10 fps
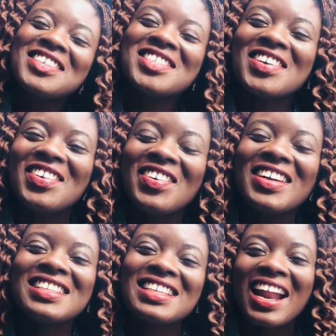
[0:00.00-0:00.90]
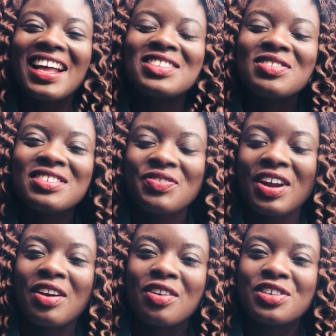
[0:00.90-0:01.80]
so there are two
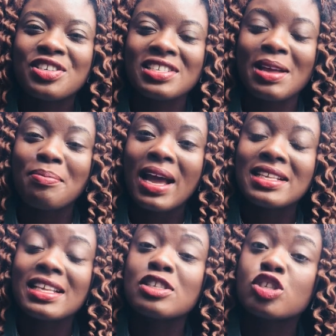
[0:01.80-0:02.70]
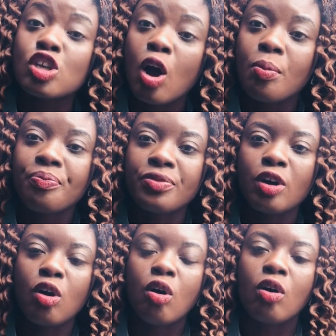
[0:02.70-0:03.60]
different cultures and mindsets some
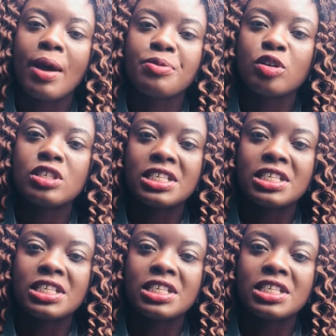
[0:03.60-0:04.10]
not all i'm not